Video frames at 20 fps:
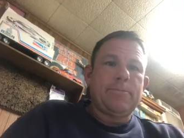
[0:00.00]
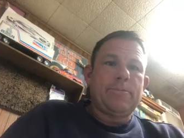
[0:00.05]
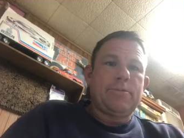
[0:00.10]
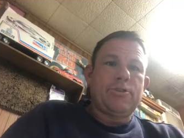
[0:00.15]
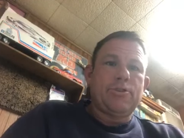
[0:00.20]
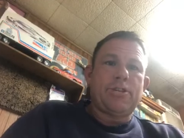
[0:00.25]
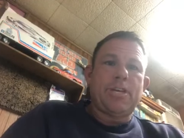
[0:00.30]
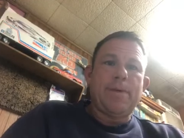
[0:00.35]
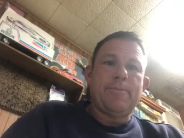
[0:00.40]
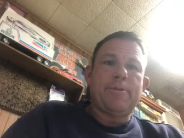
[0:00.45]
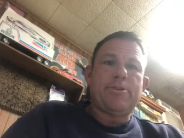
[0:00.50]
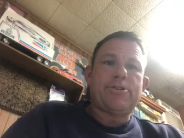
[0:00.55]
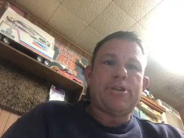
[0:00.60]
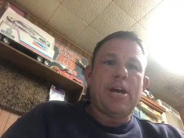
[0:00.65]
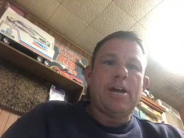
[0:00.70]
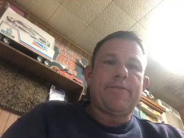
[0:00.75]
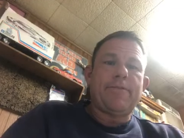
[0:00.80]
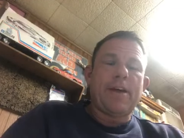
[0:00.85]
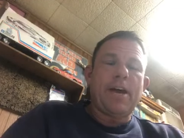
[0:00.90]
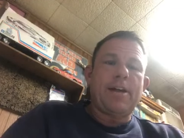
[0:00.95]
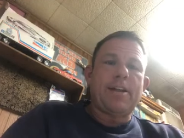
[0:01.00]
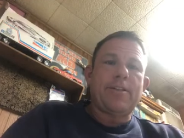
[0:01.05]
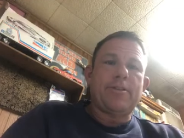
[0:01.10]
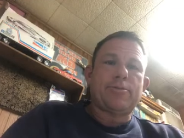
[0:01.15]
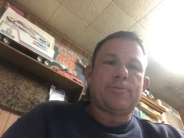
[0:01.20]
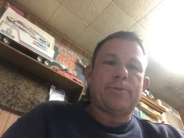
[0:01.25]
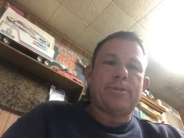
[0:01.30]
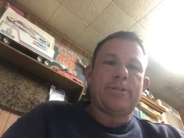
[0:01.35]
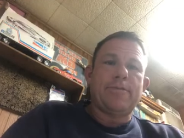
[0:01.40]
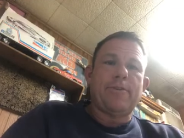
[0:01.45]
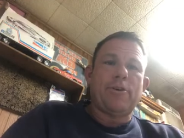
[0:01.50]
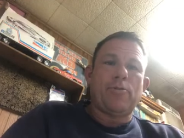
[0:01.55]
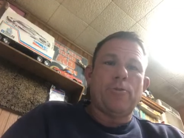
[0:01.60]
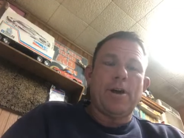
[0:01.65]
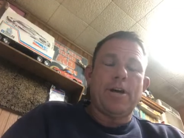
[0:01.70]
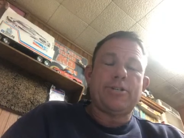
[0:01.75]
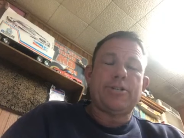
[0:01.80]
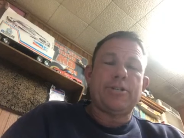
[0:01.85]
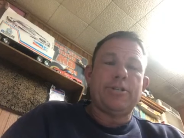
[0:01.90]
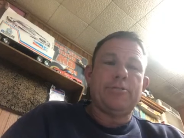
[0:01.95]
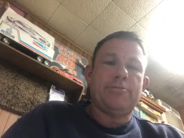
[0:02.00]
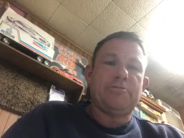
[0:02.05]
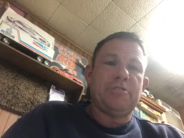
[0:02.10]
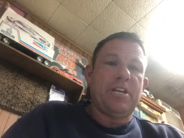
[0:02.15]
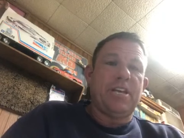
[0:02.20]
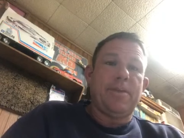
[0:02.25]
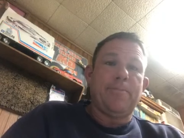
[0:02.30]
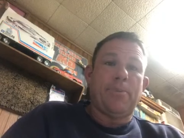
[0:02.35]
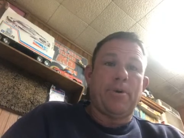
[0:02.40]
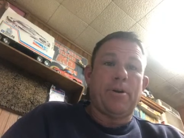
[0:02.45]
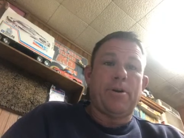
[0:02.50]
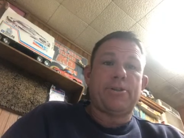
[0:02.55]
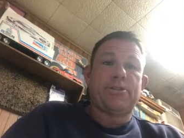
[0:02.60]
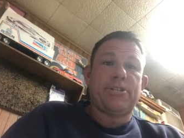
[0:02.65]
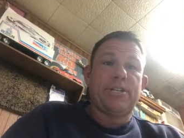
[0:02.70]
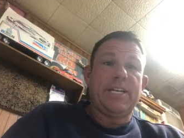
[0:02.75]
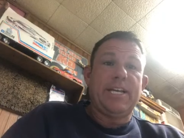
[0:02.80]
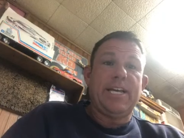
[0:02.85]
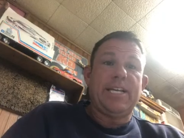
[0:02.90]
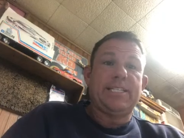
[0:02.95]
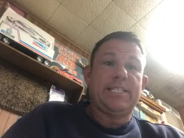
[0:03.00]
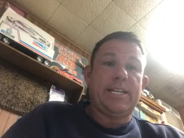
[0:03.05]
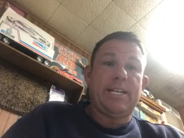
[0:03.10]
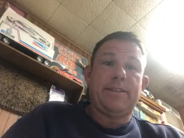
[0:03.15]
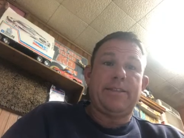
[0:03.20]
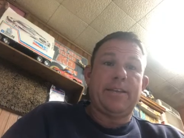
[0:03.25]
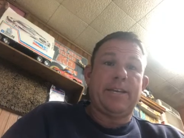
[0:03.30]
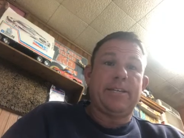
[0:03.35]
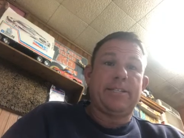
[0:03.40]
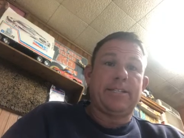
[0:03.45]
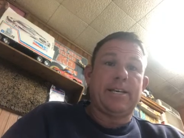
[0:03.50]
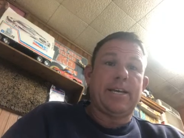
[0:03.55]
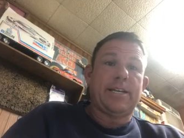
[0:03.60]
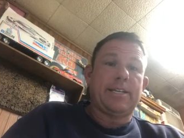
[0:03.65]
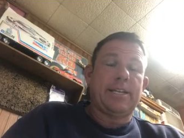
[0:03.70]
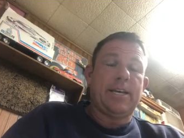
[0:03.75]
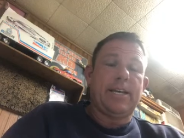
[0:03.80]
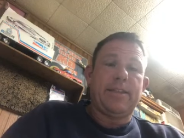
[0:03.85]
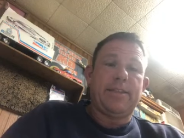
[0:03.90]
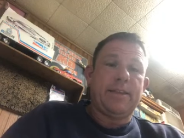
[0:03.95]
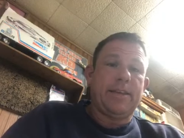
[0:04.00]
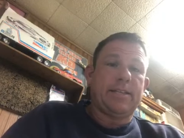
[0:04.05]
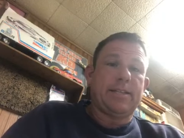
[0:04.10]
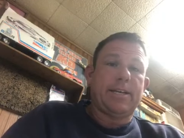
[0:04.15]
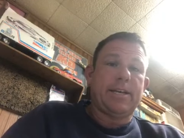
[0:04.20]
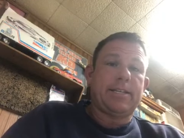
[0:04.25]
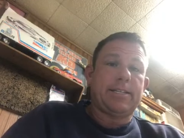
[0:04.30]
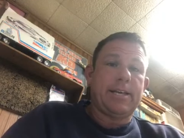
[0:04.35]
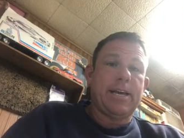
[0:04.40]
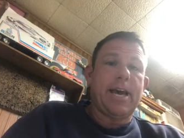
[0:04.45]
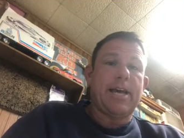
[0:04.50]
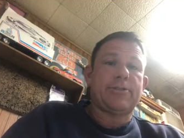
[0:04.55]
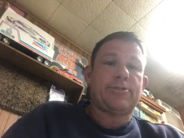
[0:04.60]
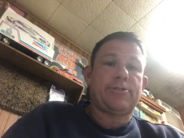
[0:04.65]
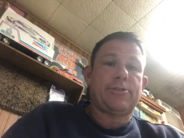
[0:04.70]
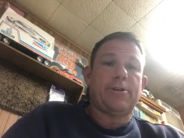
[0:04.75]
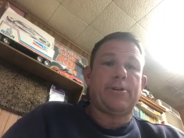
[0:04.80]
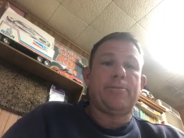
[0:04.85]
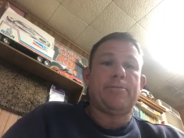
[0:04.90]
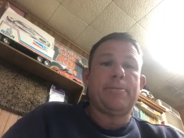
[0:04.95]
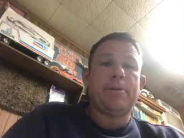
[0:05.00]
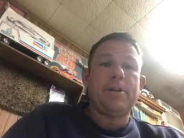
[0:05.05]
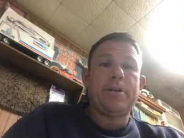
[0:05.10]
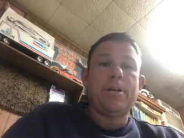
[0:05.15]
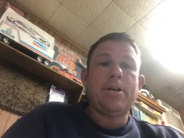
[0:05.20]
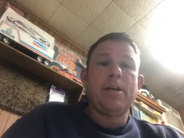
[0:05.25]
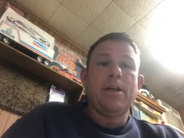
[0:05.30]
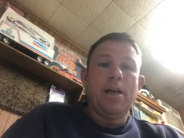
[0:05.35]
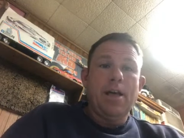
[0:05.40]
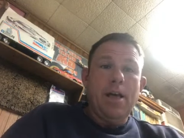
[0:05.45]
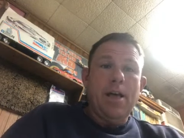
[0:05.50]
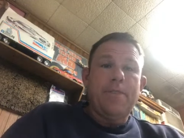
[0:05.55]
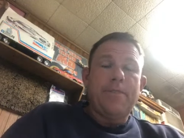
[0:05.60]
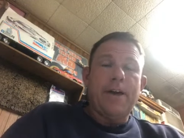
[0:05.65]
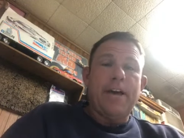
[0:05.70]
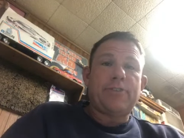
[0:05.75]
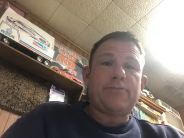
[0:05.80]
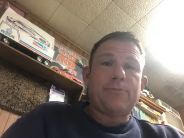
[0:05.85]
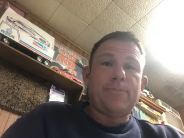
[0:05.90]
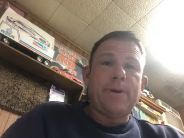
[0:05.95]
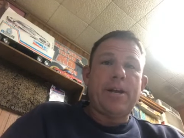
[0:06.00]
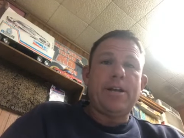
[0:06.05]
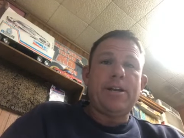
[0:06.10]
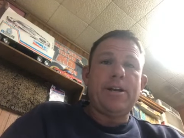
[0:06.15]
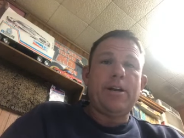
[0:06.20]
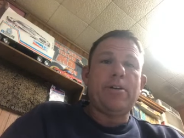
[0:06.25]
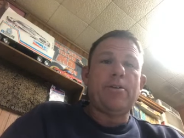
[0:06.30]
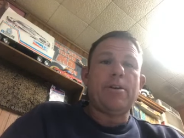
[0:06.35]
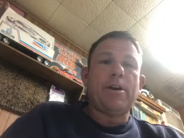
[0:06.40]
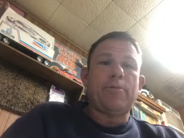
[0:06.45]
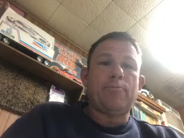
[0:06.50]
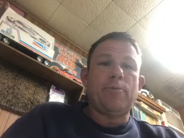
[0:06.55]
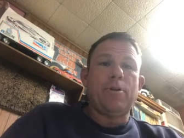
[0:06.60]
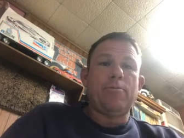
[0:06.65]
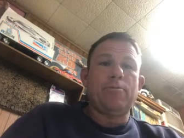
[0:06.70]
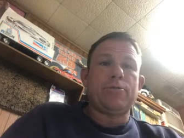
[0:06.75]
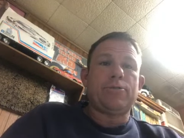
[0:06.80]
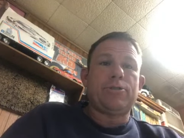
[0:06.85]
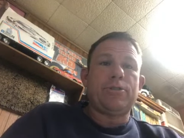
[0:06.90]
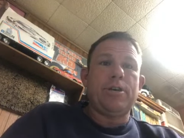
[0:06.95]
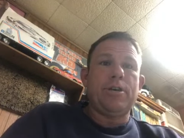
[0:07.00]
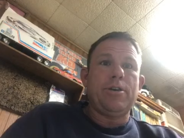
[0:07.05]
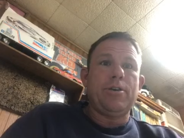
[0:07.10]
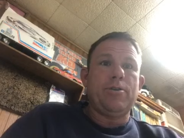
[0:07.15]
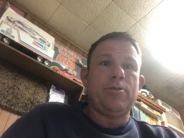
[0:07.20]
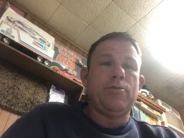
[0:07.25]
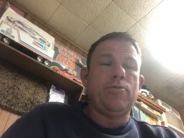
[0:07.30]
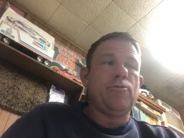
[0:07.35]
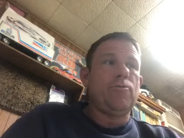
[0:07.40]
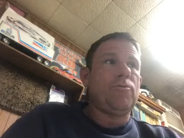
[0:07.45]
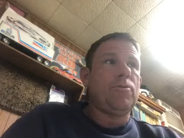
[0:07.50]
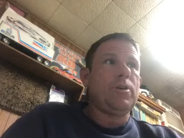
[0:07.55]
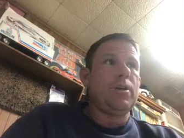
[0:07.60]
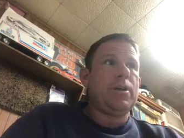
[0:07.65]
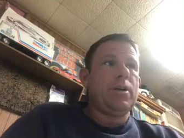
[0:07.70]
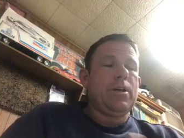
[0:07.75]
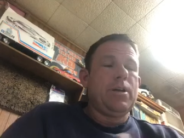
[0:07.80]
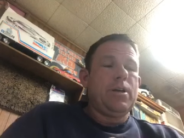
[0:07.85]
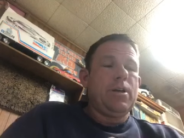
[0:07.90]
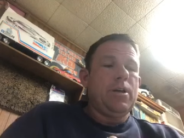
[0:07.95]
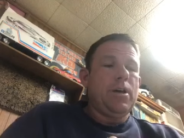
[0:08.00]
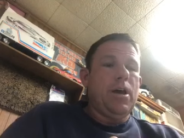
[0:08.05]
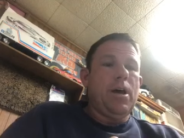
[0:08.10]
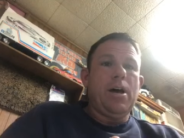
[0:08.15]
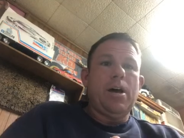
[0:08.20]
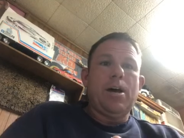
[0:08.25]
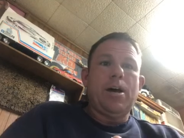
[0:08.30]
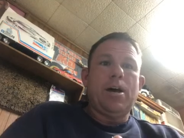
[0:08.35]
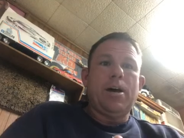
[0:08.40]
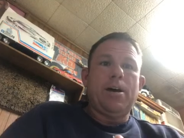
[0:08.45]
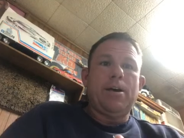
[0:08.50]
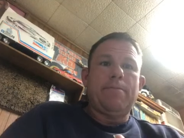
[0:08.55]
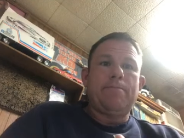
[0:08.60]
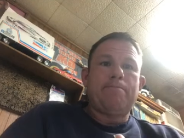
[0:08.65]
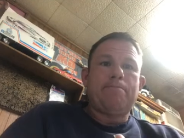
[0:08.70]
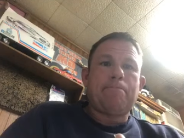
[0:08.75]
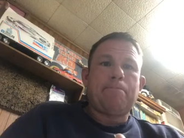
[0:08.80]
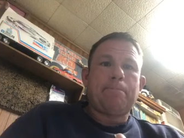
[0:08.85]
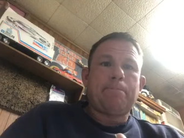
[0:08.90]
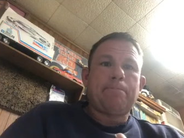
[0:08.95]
just give me a shout if you got any other specific questions, any parts needs, anything like that. So thanks for being here, and we will see you tomorrow